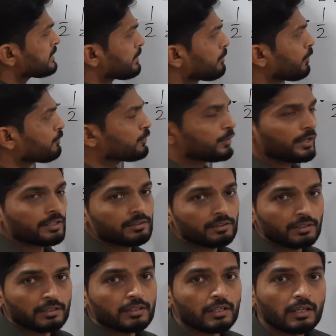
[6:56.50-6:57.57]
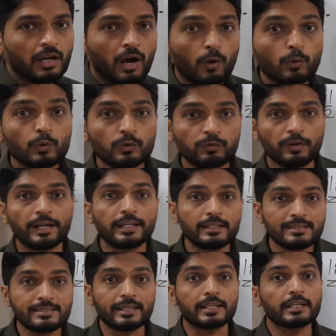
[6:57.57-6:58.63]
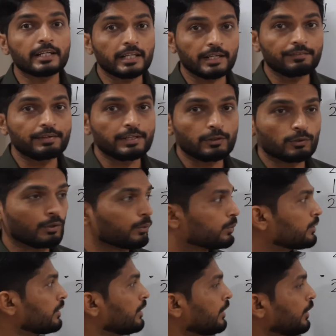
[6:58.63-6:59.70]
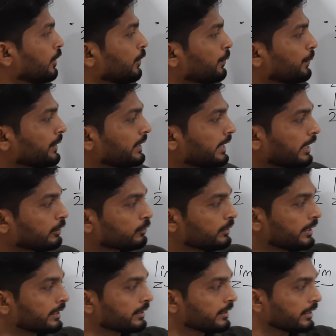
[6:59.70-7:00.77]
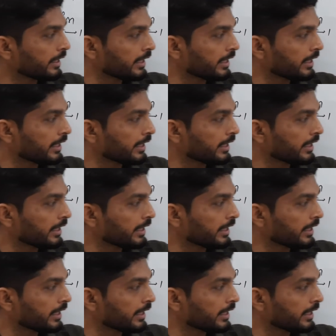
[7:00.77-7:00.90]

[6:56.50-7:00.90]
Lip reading: some of you are thinking how to find the second derivative now. We calculate the